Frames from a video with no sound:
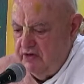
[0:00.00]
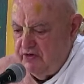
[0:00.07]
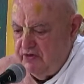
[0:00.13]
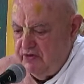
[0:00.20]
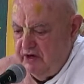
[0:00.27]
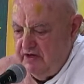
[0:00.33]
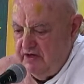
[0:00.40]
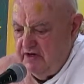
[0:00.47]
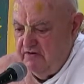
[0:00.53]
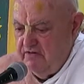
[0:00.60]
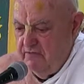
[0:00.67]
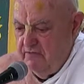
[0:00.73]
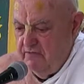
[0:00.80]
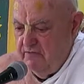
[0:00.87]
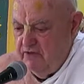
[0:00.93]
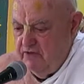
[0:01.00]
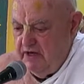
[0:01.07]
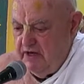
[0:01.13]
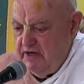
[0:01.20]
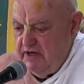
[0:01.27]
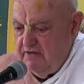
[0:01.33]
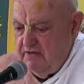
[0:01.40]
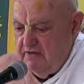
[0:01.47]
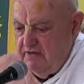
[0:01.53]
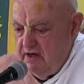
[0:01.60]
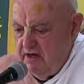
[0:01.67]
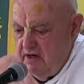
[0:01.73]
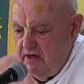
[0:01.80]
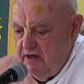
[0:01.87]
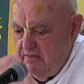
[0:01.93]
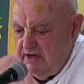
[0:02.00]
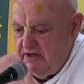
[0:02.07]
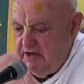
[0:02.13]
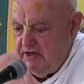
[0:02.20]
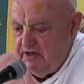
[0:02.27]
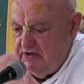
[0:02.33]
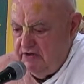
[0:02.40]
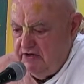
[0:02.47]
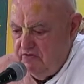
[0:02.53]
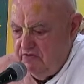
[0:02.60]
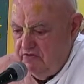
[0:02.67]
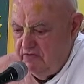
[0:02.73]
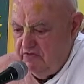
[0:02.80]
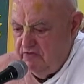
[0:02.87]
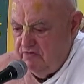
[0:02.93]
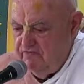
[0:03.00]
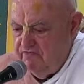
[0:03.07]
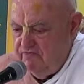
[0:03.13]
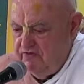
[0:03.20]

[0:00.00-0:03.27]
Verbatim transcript: illustrated, with uh, many paintings and new